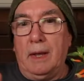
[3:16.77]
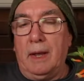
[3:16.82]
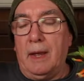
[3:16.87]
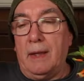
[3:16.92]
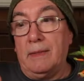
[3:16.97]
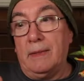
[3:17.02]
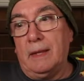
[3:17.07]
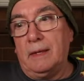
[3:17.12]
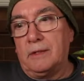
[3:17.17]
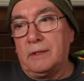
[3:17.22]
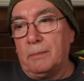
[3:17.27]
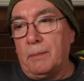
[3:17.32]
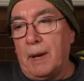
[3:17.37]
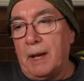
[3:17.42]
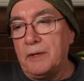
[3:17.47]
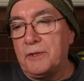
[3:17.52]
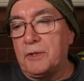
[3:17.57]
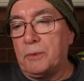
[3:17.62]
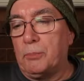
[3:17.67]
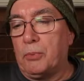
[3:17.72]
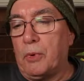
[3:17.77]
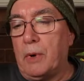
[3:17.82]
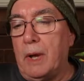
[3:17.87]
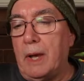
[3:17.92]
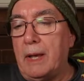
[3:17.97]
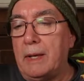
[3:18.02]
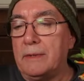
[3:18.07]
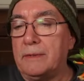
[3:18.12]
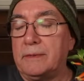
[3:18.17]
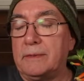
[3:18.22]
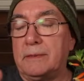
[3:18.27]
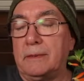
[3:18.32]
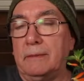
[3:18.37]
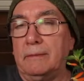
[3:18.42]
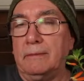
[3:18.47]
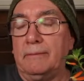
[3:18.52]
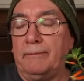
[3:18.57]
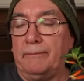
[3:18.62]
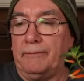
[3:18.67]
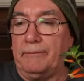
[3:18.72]
And then to my surprise,
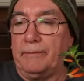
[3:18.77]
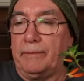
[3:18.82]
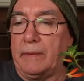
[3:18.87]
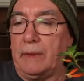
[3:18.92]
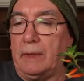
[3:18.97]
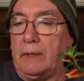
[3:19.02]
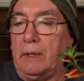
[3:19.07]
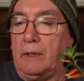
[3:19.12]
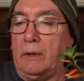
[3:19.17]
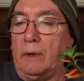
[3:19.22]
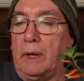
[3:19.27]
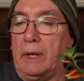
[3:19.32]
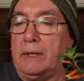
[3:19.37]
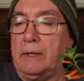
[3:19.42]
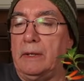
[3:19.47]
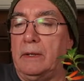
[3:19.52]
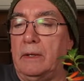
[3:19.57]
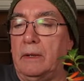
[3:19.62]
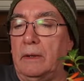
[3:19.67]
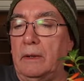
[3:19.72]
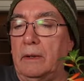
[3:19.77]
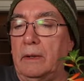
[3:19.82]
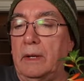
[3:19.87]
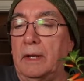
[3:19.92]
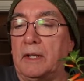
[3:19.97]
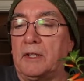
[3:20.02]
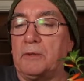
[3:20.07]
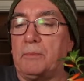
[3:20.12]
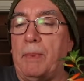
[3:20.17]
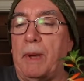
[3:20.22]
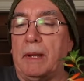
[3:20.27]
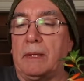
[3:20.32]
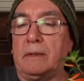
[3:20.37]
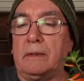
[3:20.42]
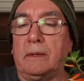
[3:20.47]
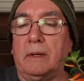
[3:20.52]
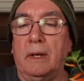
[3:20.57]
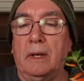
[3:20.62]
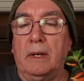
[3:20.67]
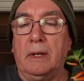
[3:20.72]
I didn't
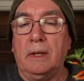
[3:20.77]
expect